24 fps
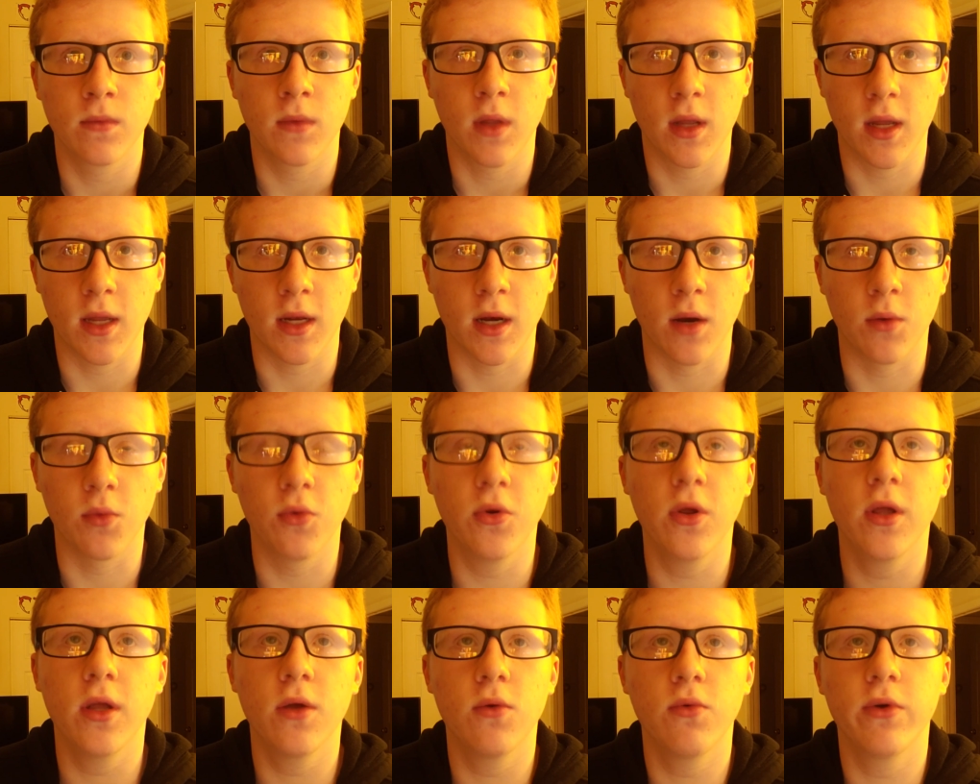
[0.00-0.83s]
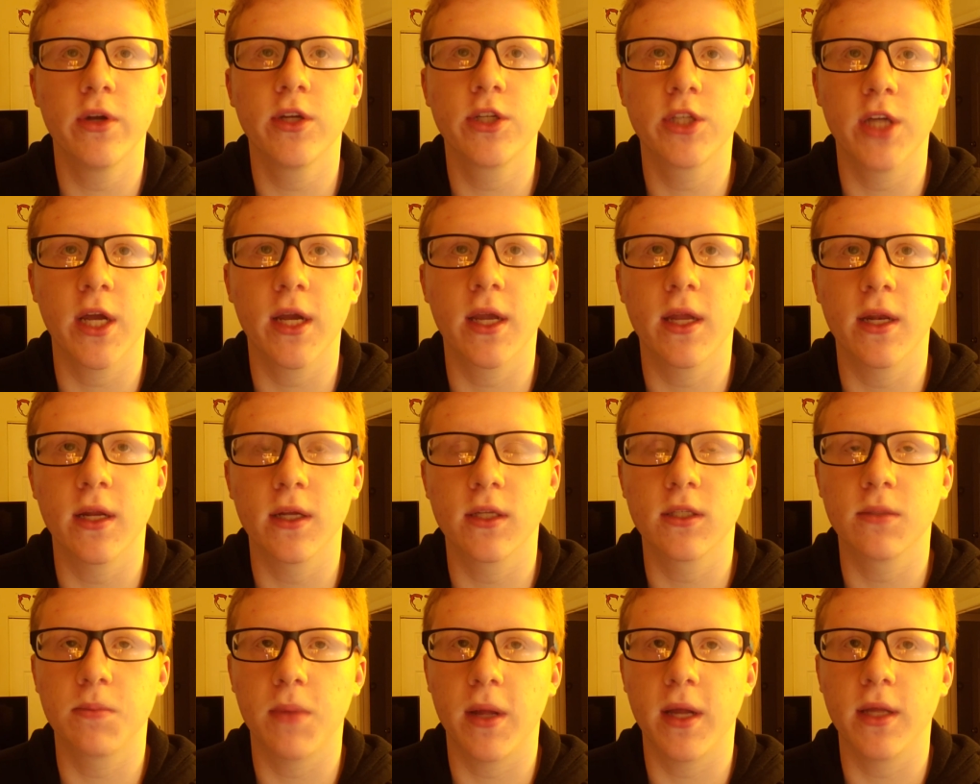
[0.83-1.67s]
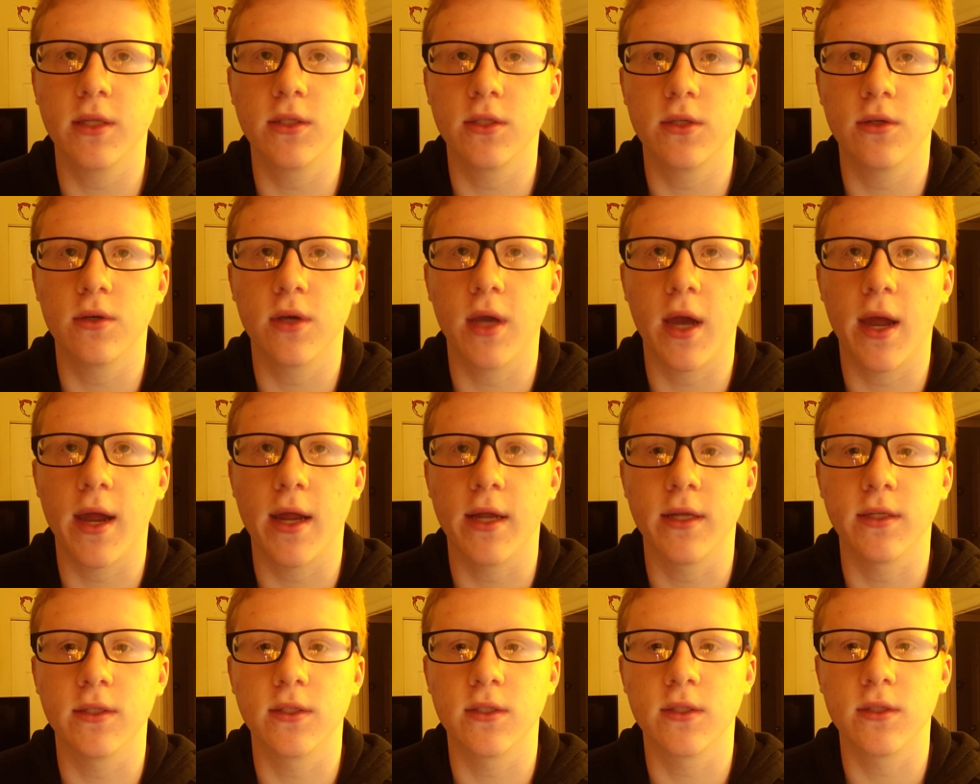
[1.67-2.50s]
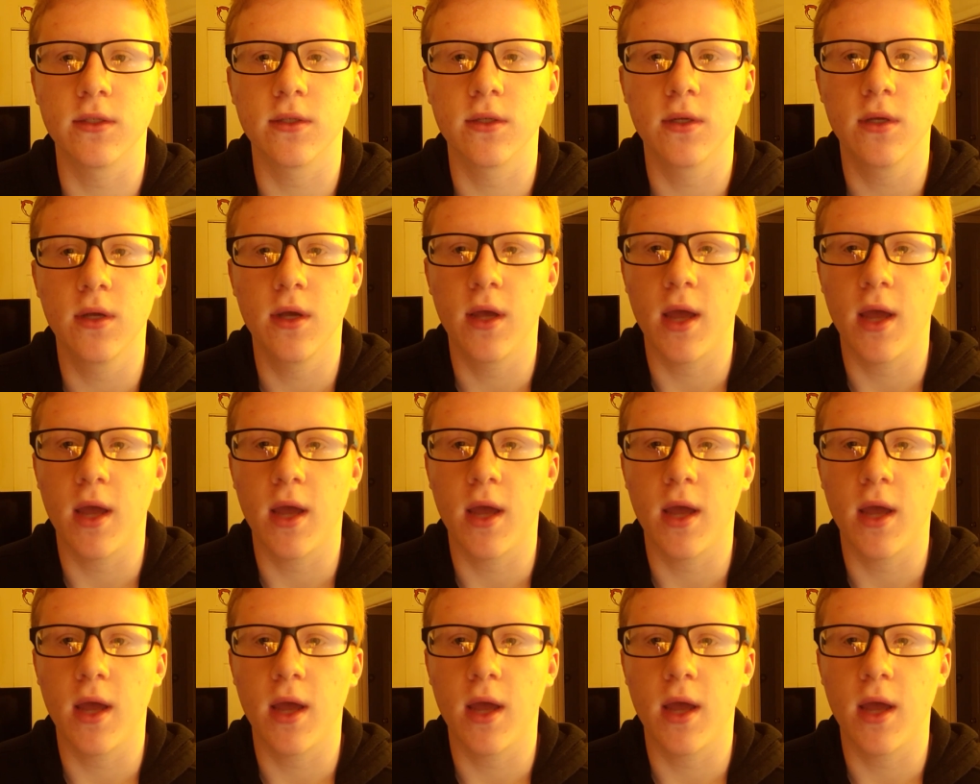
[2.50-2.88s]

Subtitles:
I really wish I can explain to you guys